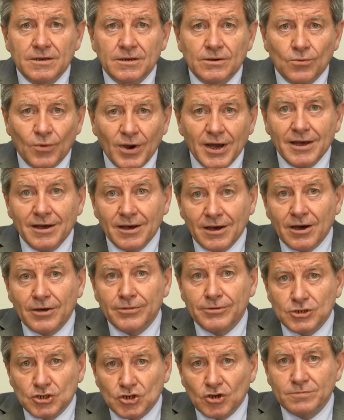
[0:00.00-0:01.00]
Where are
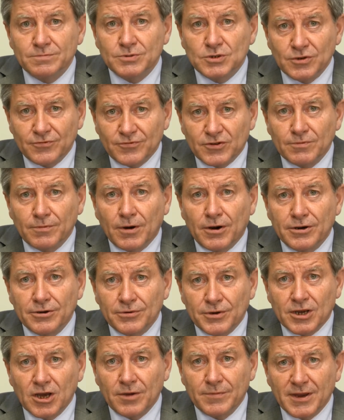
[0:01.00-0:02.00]
the jobs of
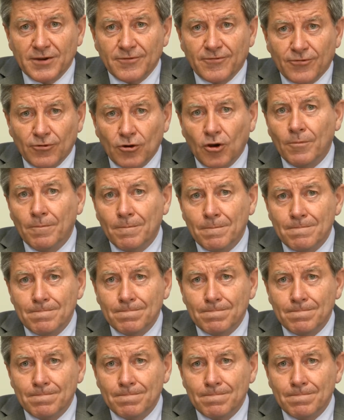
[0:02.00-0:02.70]
tomorrow coming from?